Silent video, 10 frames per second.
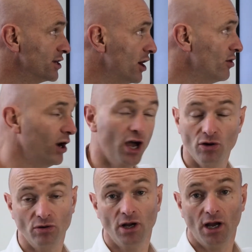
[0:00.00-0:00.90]

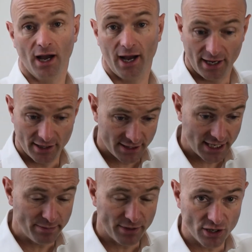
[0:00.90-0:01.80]
YOLO
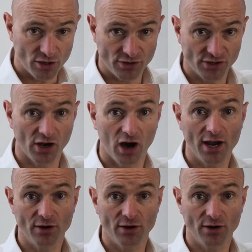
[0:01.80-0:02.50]
DPU design,